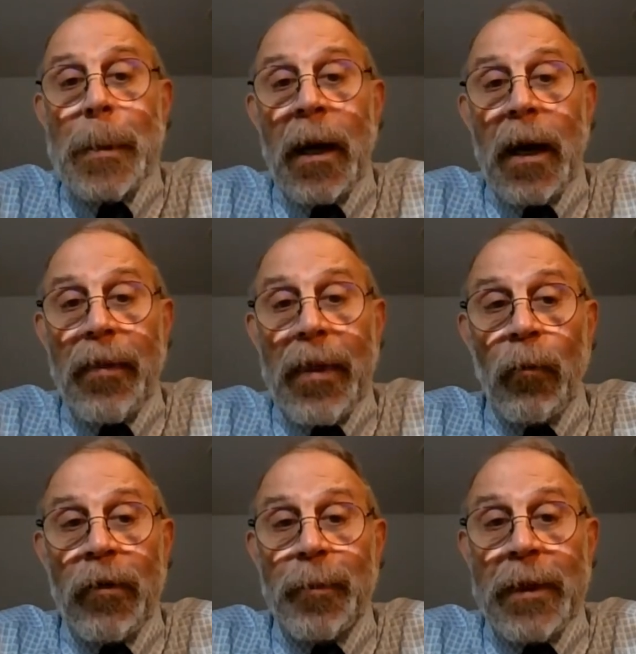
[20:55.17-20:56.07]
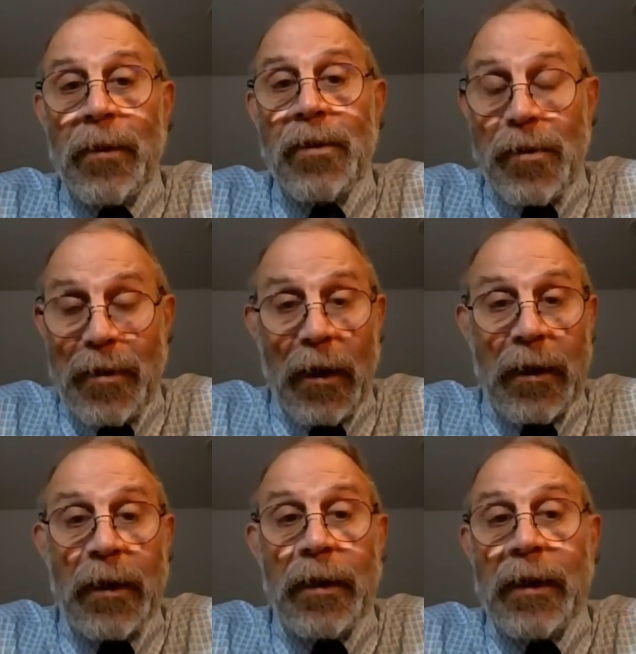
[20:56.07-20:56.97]
that we've been
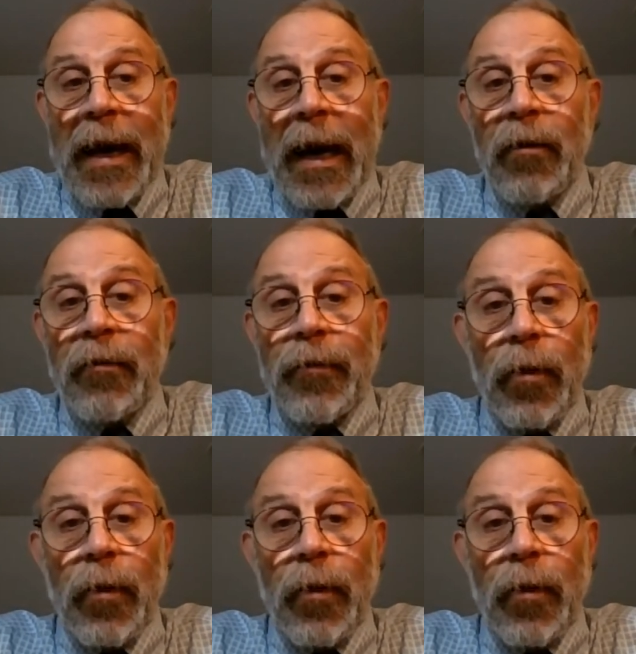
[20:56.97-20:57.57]
stuck in now